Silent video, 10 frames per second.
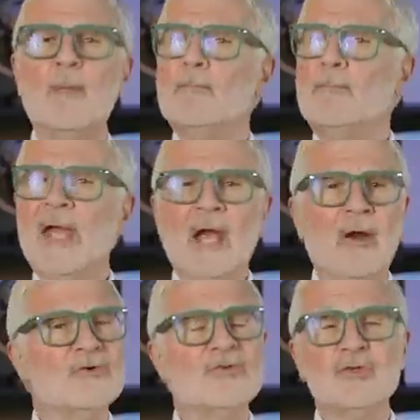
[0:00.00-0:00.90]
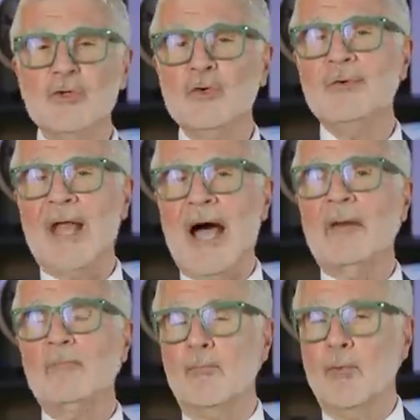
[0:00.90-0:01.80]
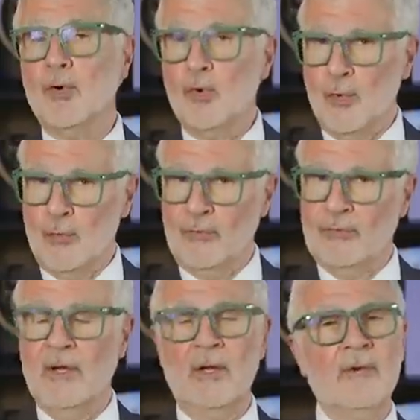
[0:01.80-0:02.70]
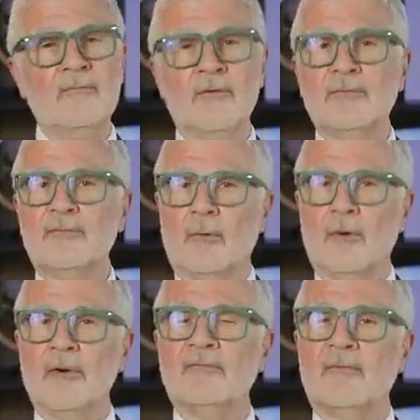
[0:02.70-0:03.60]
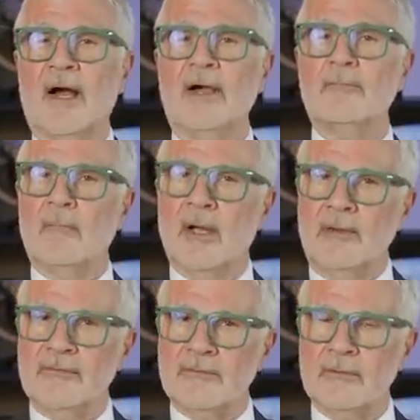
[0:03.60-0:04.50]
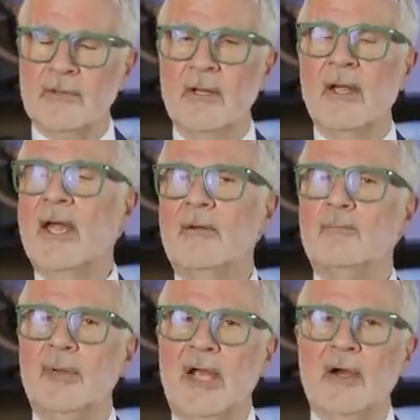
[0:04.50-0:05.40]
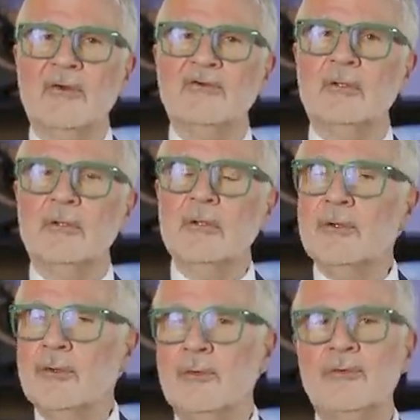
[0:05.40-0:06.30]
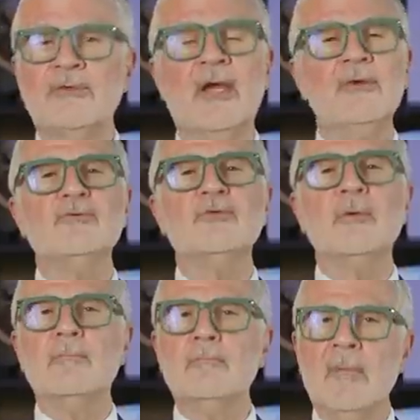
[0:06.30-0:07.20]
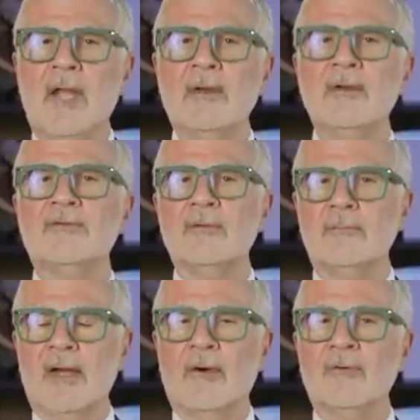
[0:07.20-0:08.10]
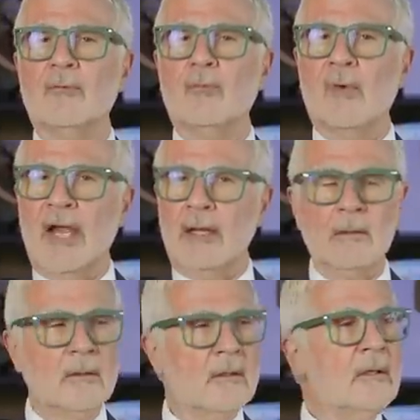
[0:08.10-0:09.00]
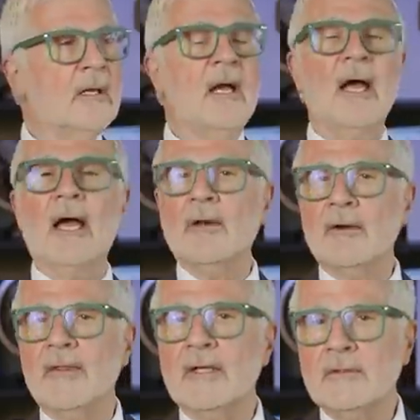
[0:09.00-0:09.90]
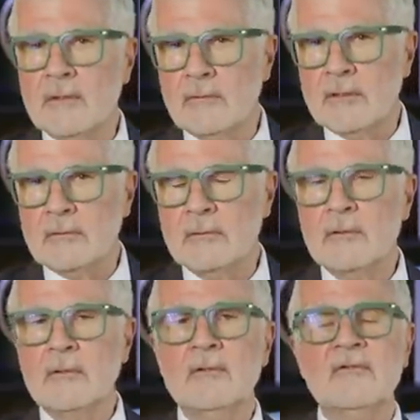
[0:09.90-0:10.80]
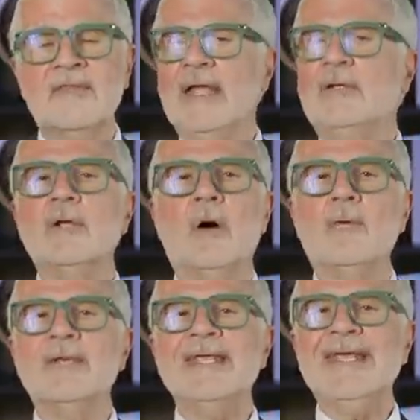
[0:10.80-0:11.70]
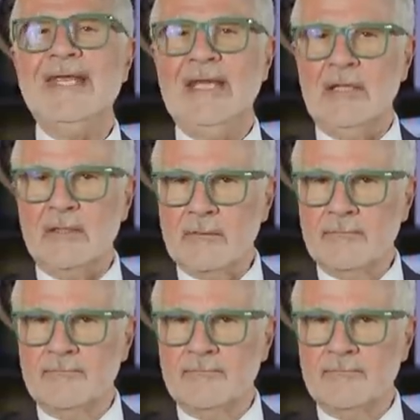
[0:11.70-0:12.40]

Bears do not move for 4 to 5 months. And bears lose a tremendous amount of weight. How do they do it? They don't eat.